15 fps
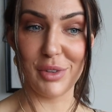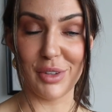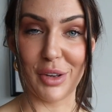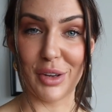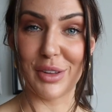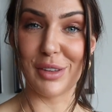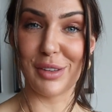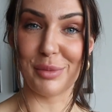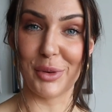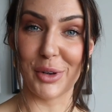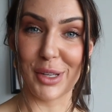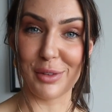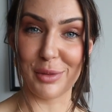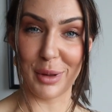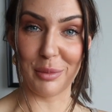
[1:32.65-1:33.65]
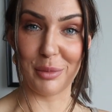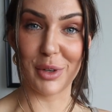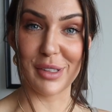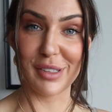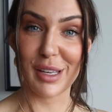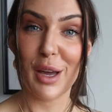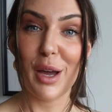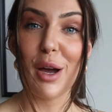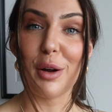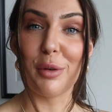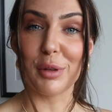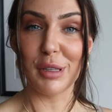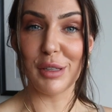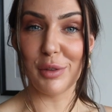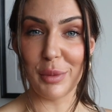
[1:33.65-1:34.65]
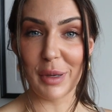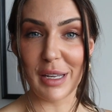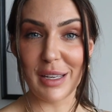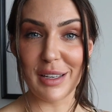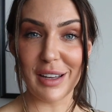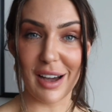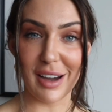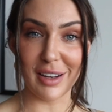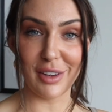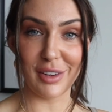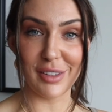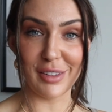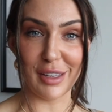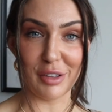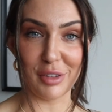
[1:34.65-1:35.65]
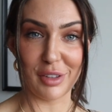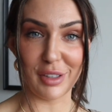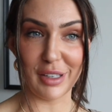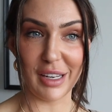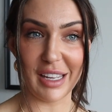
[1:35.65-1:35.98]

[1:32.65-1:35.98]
So, this morning's one was a really sweaty cardio session,